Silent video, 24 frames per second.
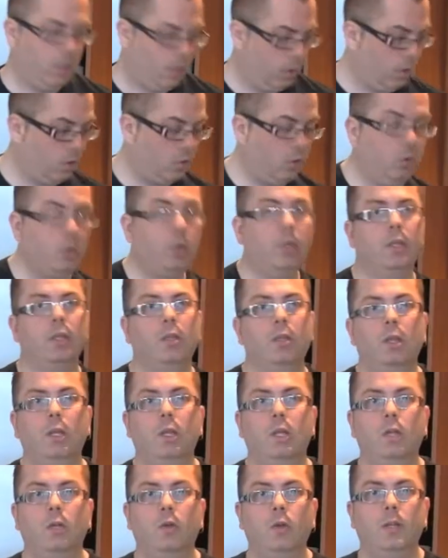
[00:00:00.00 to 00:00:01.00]
including
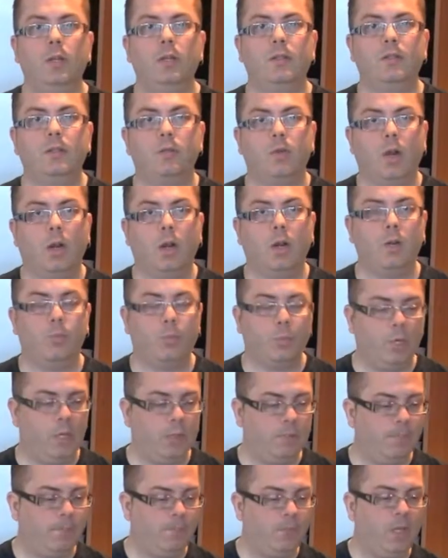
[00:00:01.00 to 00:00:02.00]
cooking some garlic
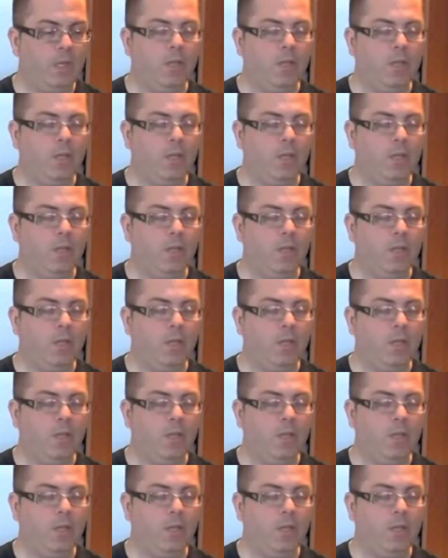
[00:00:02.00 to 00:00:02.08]
bread.